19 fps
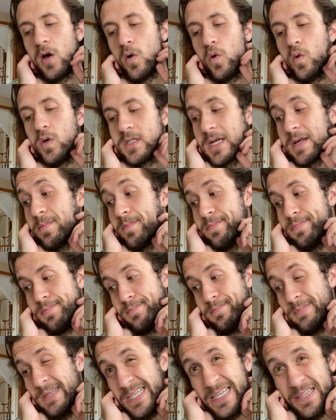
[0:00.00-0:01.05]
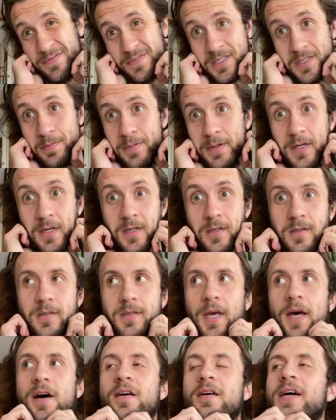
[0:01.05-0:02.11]
which I believe is the biggest
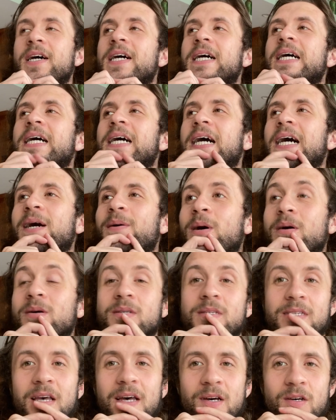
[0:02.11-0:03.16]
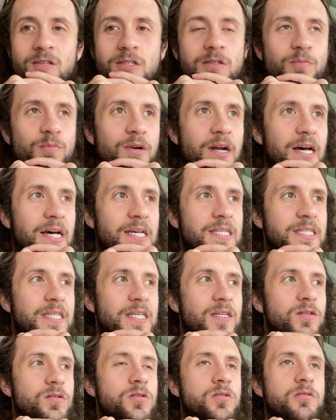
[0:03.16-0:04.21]
sale. I was surprised
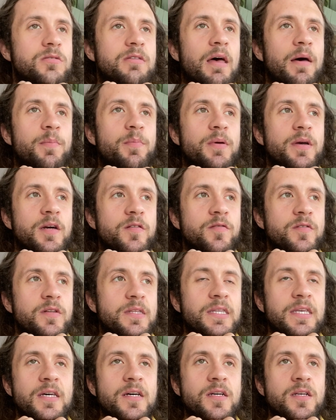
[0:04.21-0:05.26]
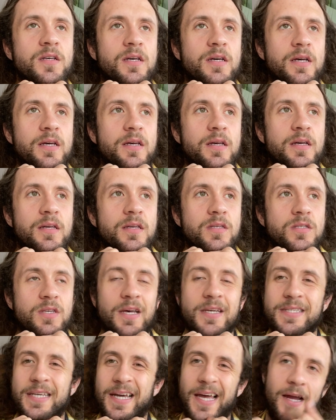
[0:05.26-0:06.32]
that it was that big of a deal. So
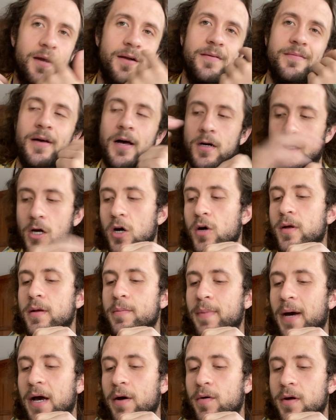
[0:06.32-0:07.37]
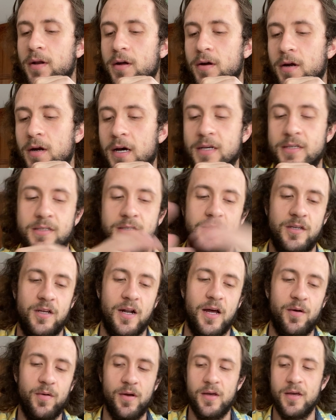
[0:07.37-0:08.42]
I was like, all right, I'll go in and buy one. Or else,
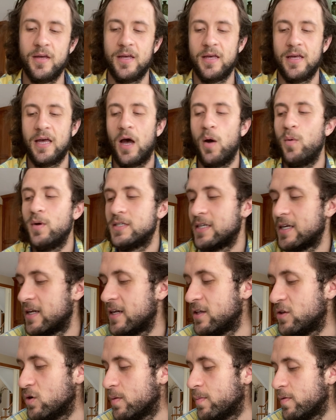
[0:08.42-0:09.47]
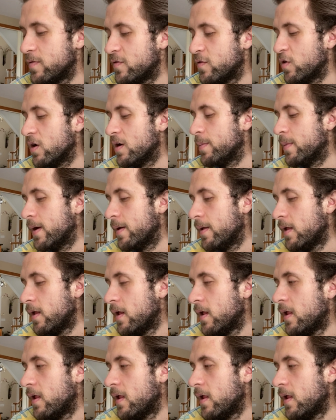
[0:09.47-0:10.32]
I wasn't gonna do it before, but